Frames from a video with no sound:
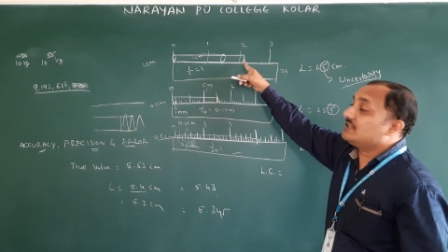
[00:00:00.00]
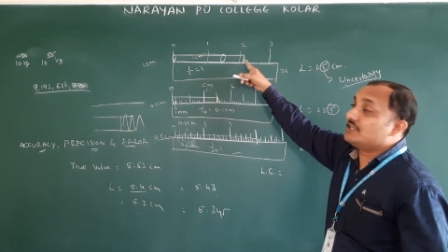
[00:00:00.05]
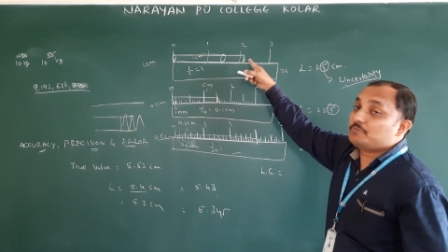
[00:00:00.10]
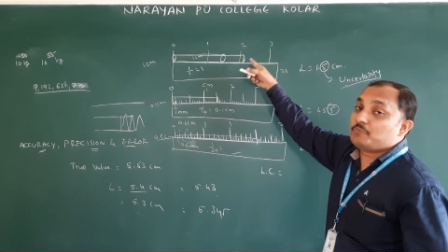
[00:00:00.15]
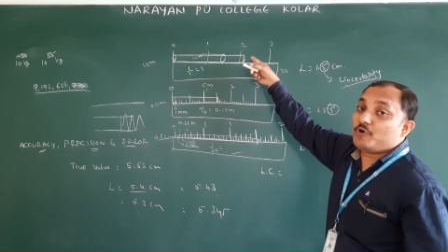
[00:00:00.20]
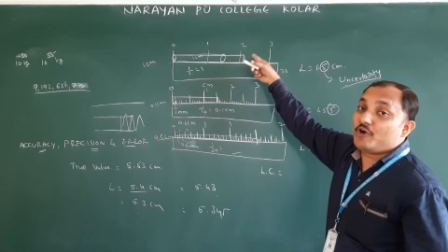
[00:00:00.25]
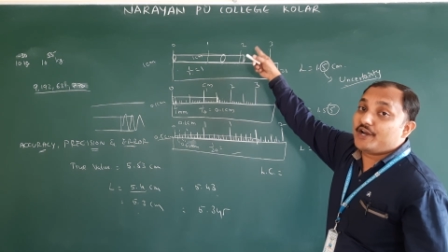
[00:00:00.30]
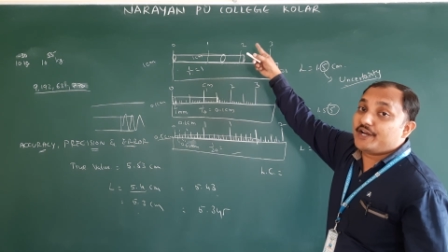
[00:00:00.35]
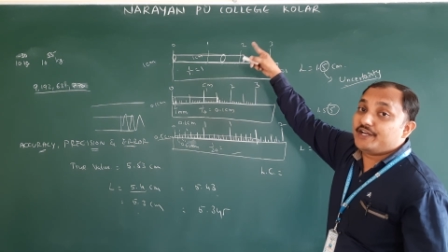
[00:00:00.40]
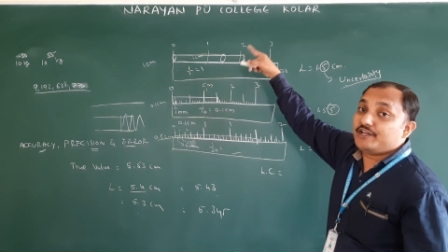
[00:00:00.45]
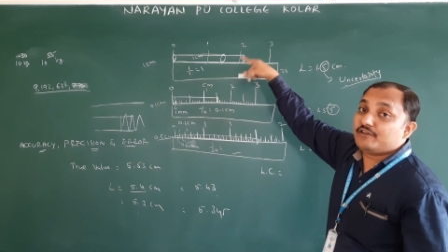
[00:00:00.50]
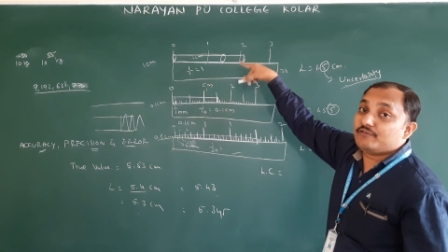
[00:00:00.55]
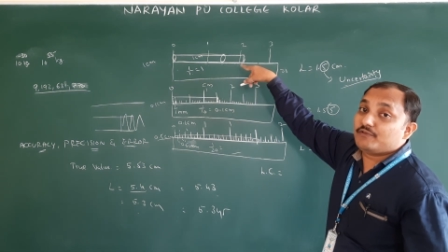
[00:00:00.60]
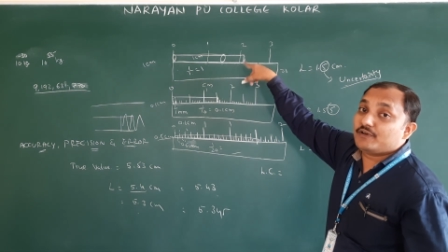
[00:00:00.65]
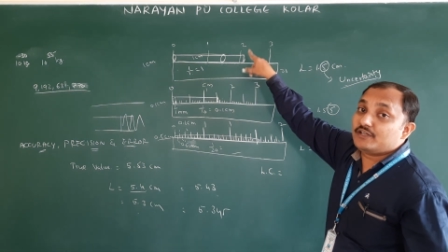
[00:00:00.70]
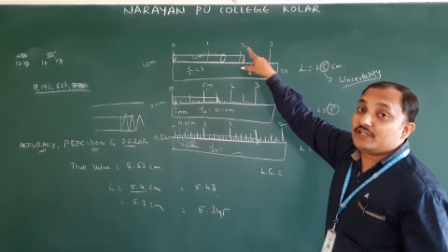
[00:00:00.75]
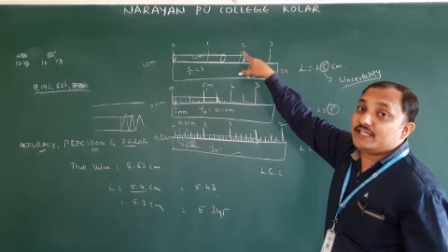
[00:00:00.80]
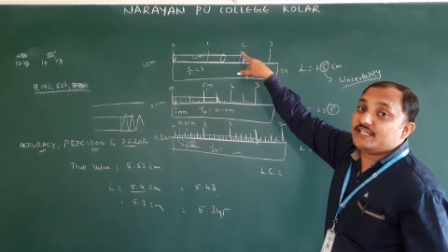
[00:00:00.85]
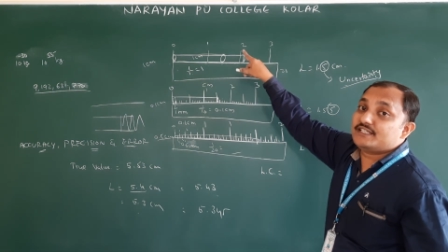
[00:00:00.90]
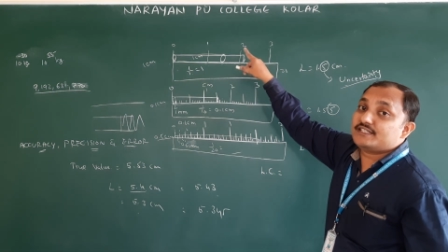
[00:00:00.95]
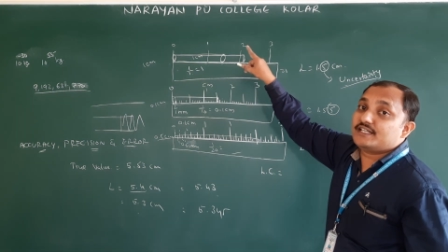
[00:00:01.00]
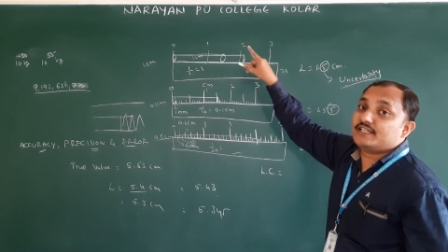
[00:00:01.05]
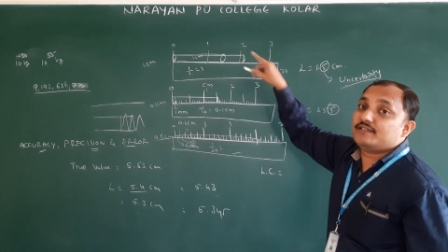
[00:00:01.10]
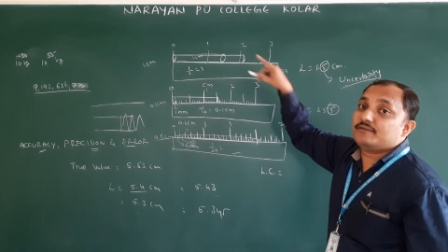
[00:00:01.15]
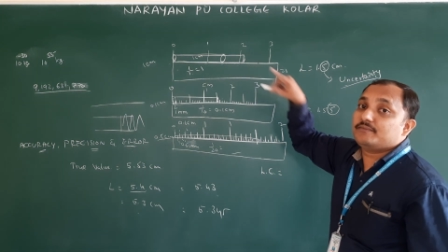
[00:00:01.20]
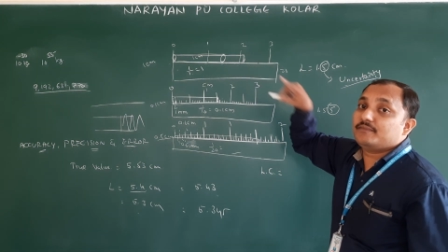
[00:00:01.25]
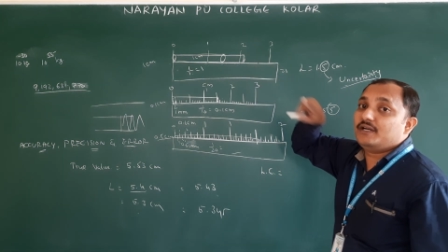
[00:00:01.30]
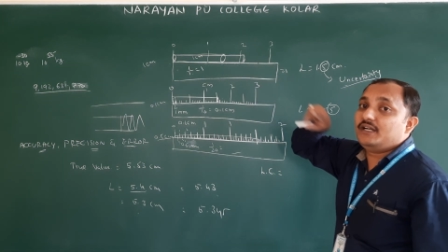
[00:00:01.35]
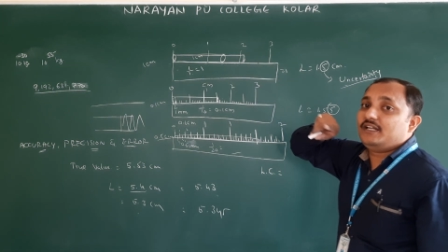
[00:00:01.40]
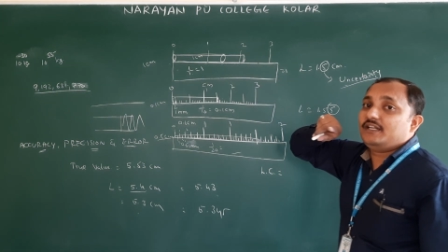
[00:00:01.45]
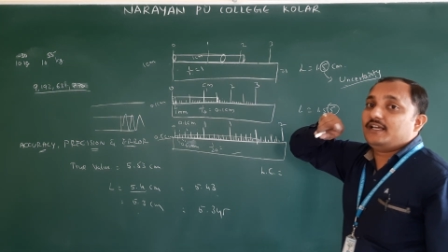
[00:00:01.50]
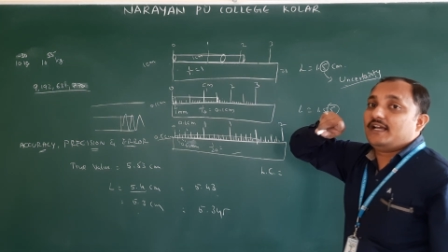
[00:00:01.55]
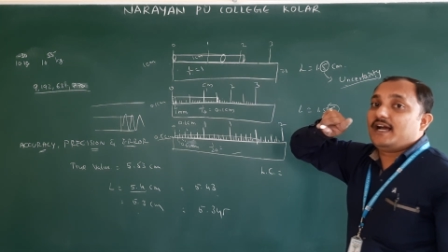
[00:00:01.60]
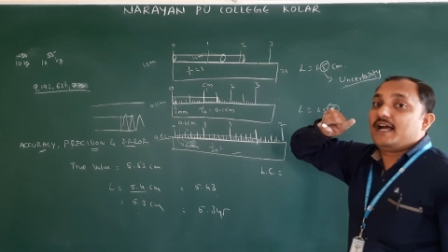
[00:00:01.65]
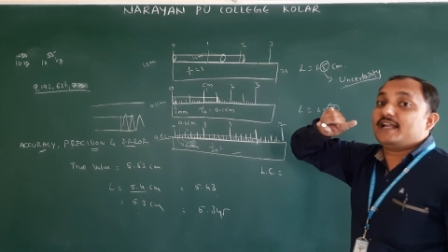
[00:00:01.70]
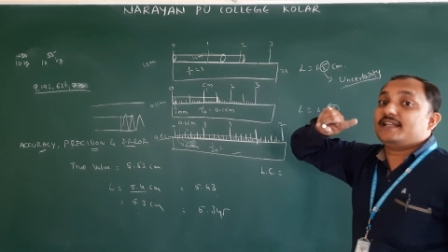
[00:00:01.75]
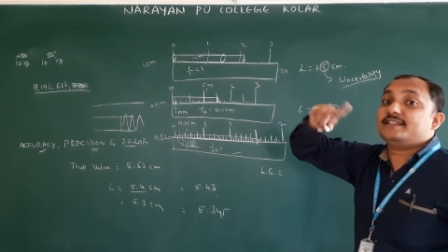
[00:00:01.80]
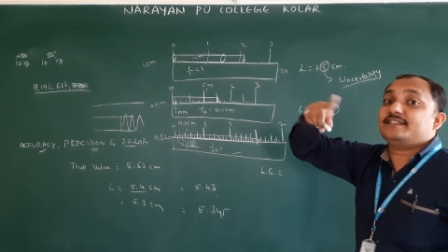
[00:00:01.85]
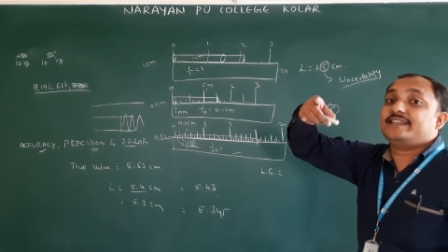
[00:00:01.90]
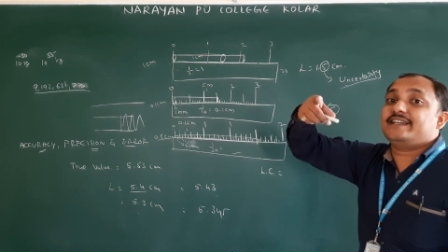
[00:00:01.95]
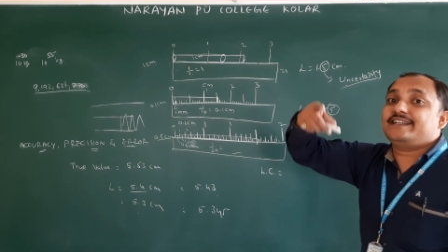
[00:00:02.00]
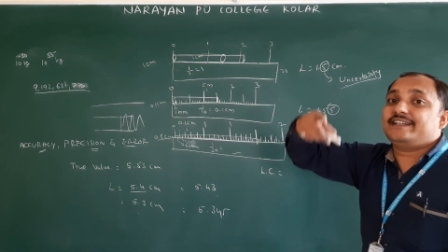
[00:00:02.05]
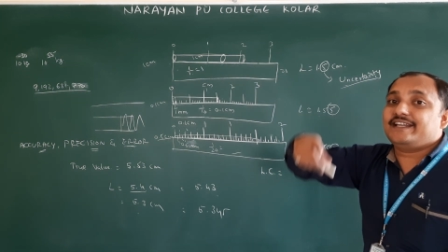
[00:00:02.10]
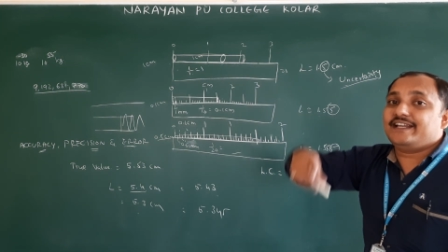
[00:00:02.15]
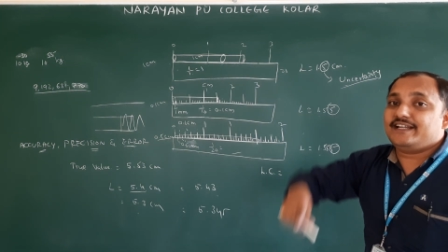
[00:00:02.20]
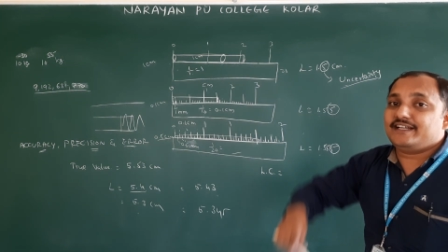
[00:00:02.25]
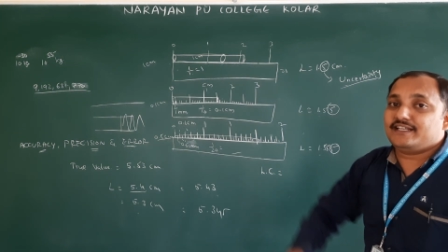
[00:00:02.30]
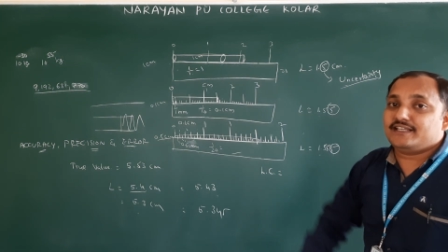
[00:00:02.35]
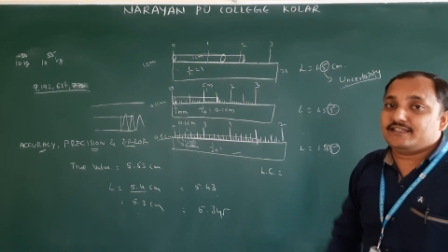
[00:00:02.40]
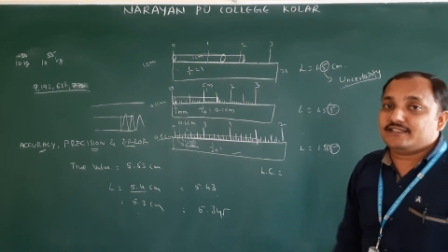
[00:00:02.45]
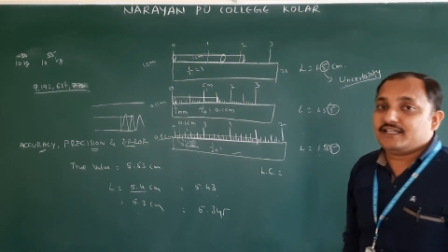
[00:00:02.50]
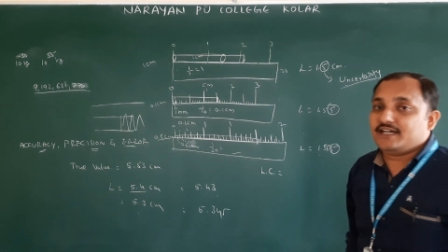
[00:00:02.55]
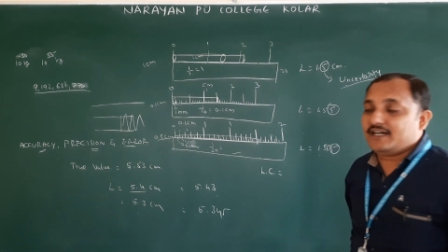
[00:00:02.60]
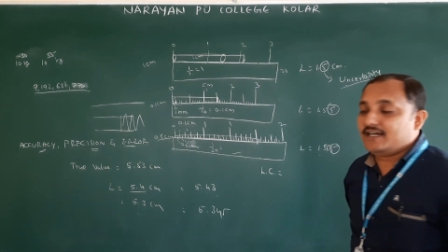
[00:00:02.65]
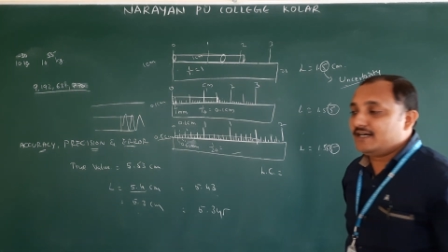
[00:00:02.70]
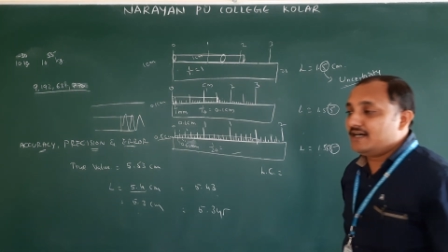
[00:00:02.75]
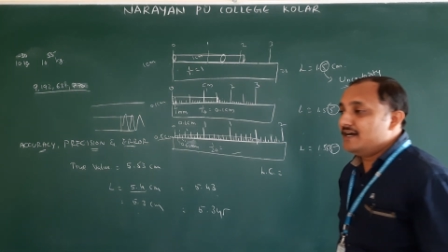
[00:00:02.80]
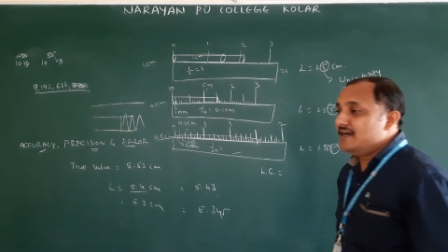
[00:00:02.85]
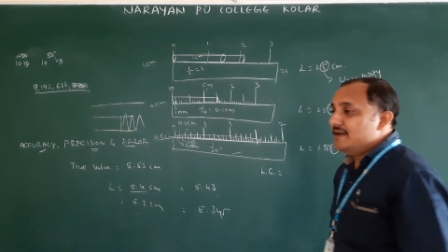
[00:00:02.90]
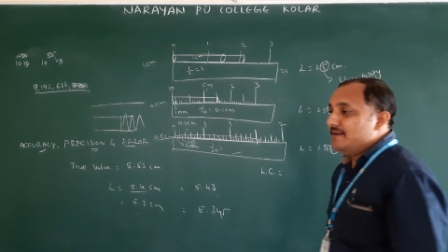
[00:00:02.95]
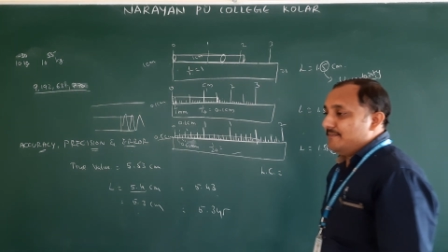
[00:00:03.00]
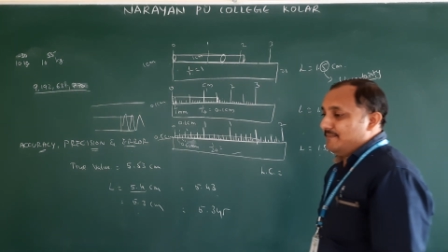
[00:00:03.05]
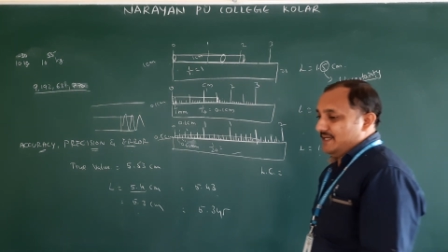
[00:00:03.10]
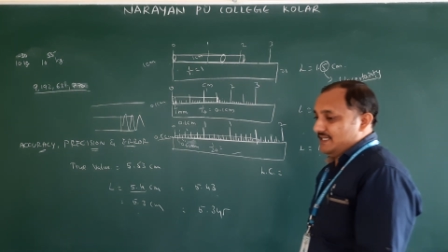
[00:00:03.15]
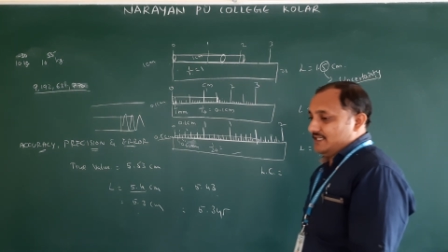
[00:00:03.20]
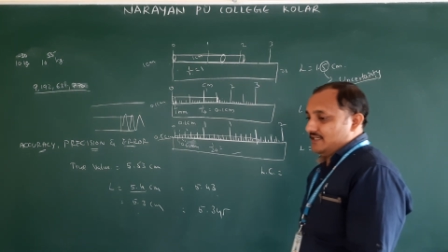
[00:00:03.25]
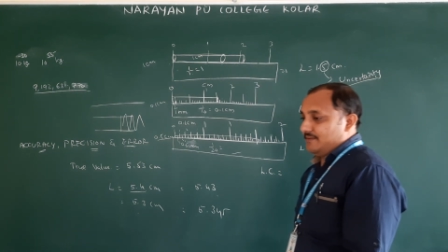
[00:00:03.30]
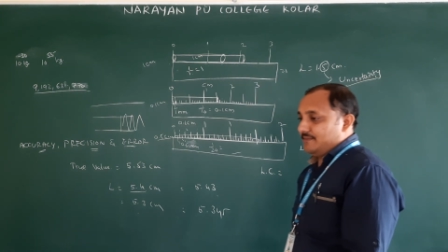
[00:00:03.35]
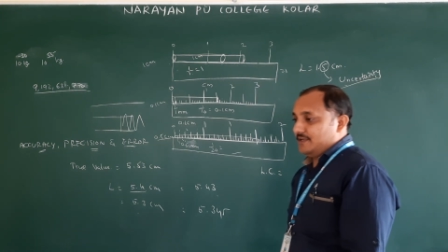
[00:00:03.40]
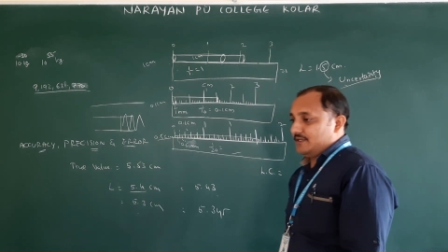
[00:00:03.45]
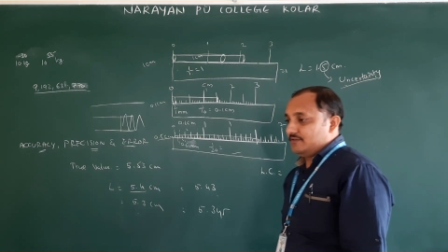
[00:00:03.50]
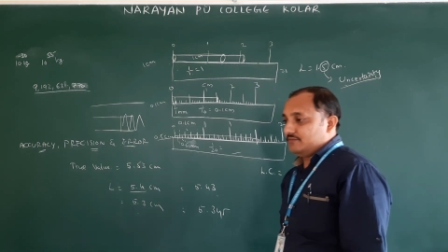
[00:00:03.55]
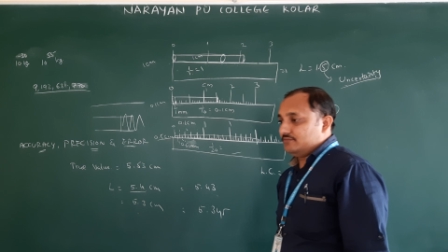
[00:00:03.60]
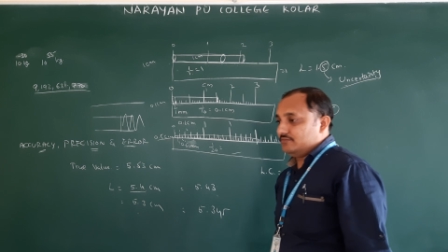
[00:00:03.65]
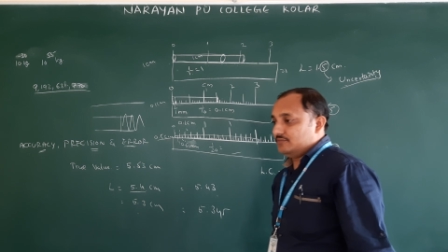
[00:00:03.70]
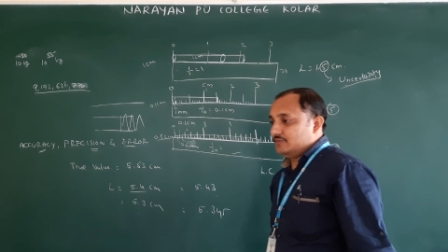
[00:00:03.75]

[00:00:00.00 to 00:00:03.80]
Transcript: The 0.1 is nothing but uncertainty in the measurement.